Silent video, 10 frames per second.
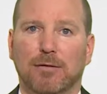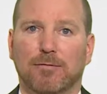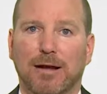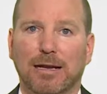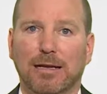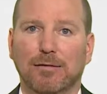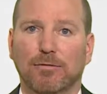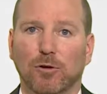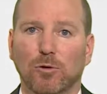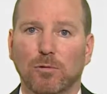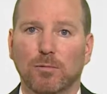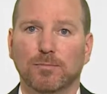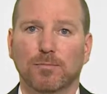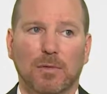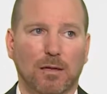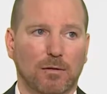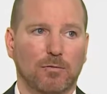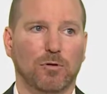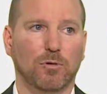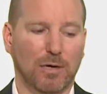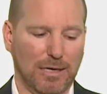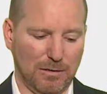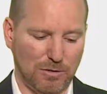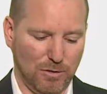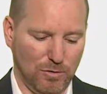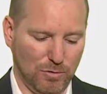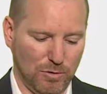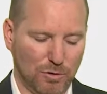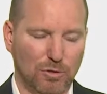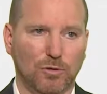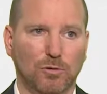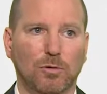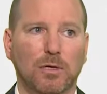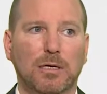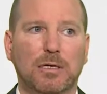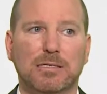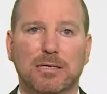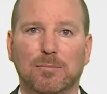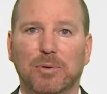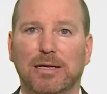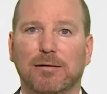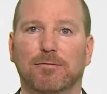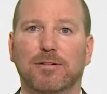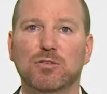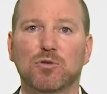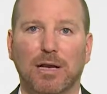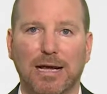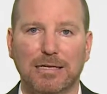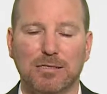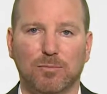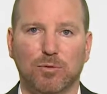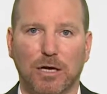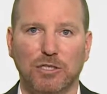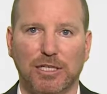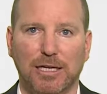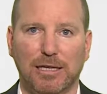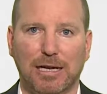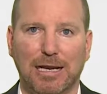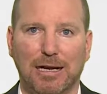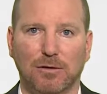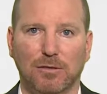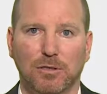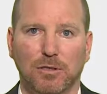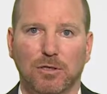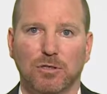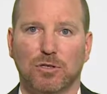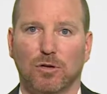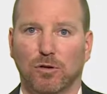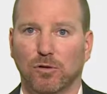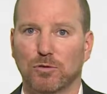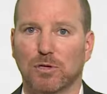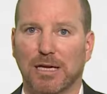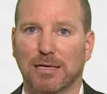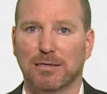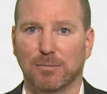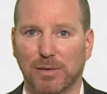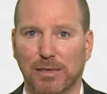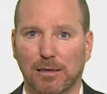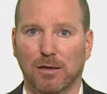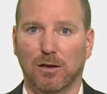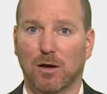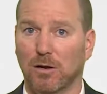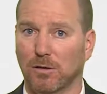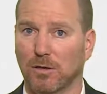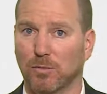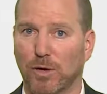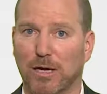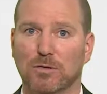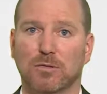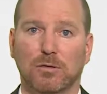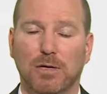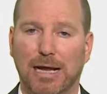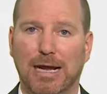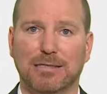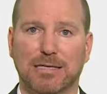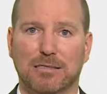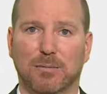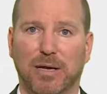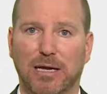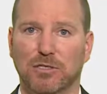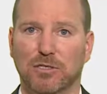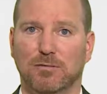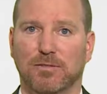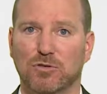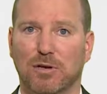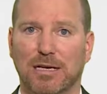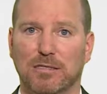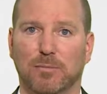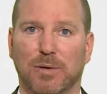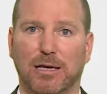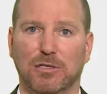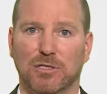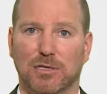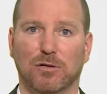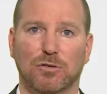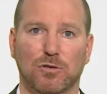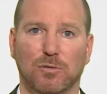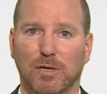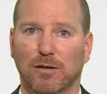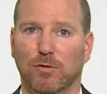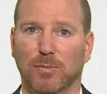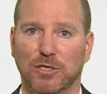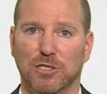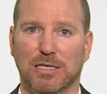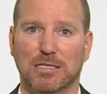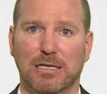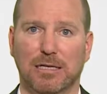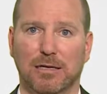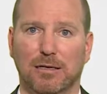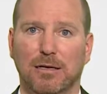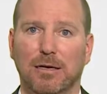Finally, view. View allows the user to simply visualize the project in the cloud. So the user can simply log onto the browser, access the pages, visualize the pages, and consume the information as needed.